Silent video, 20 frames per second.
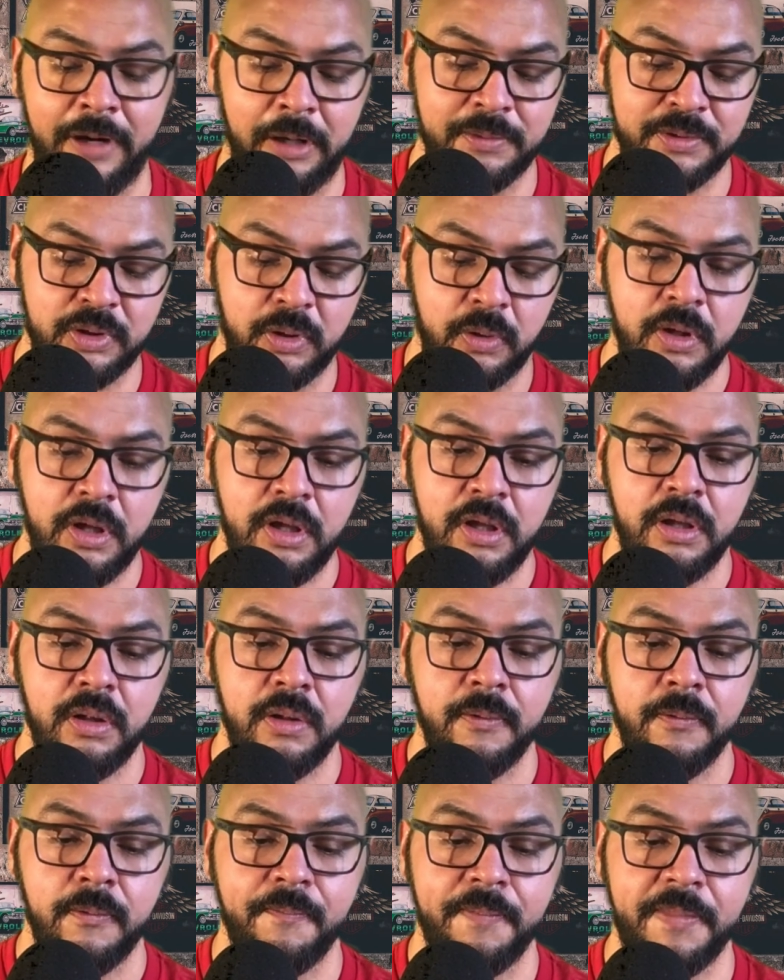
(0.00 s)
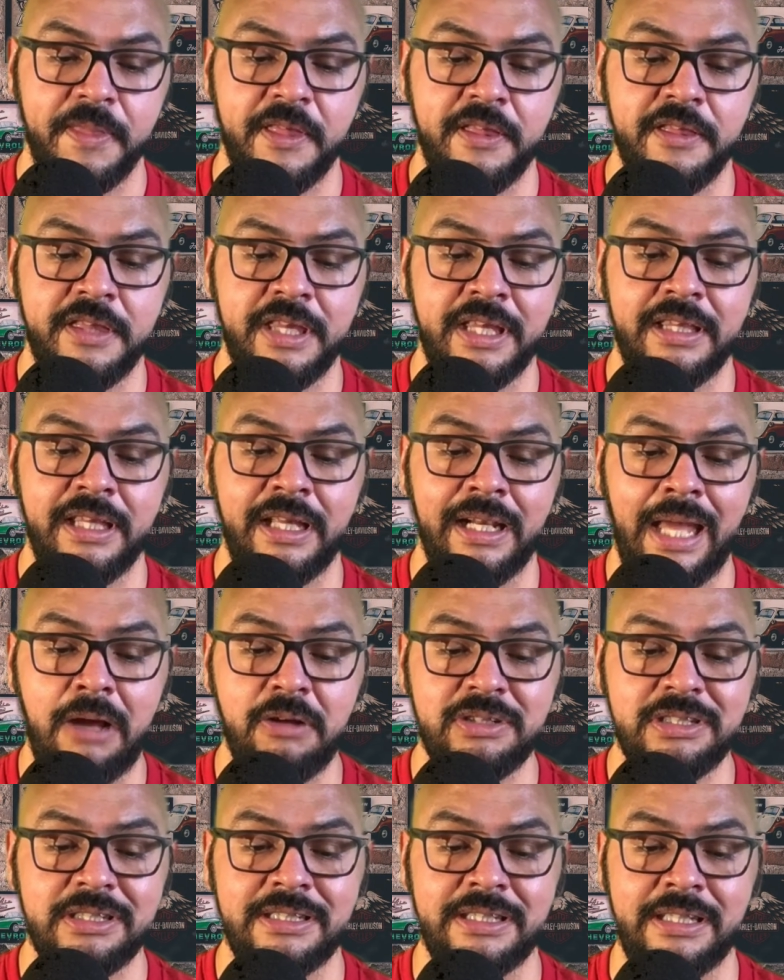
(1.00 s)
So the
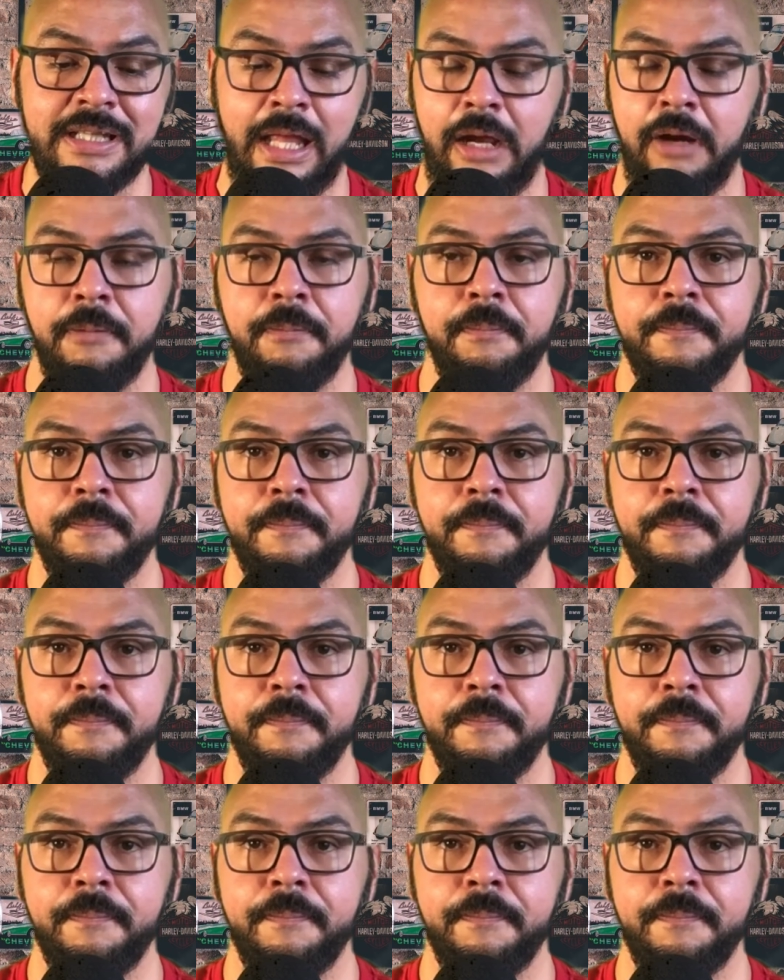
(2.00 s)
allowances in there